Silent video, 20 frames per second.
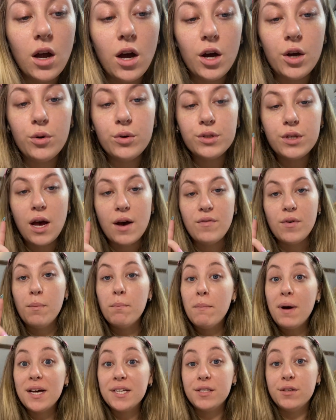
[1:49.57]
I also have a
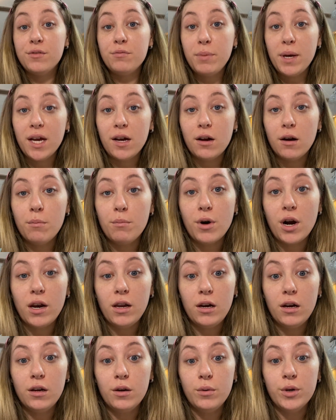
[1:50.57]
massive pink
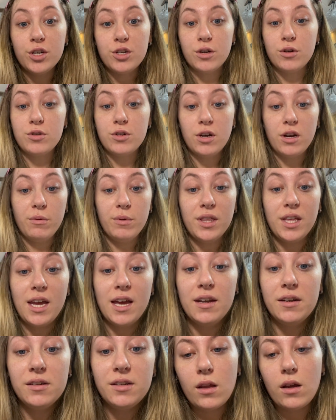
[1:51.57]
umbrella, which I'll show you at the
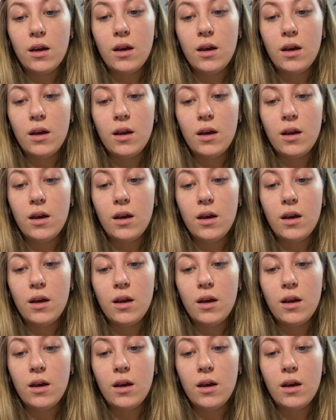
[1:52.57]
end.